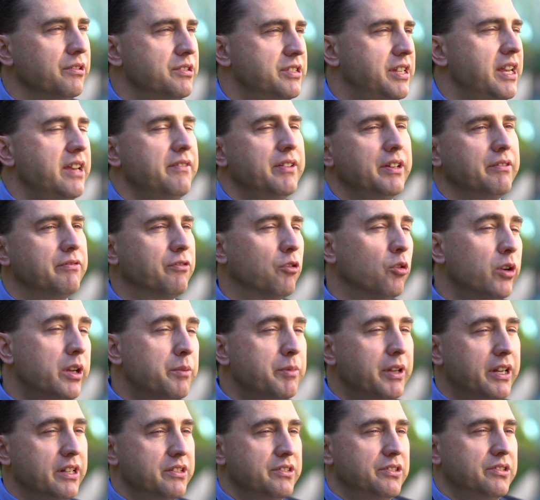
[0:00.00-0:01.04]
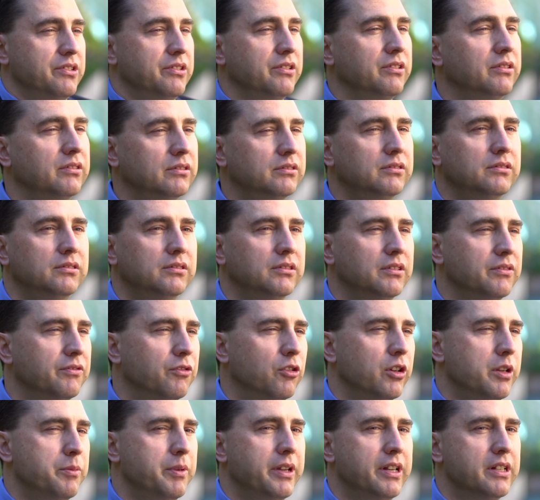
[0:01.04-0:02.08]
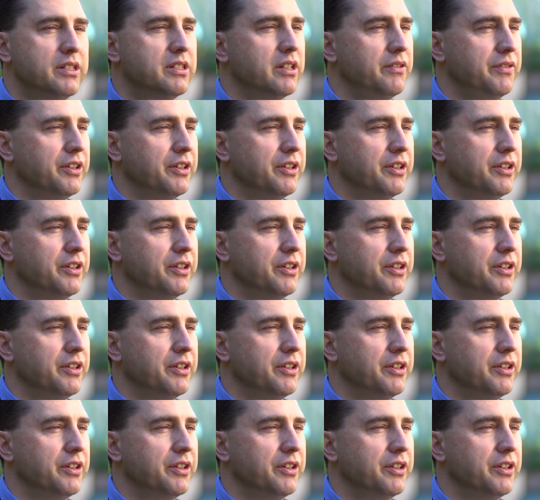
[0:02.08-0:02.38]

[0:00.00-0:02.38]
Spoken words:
saving 40 minutes of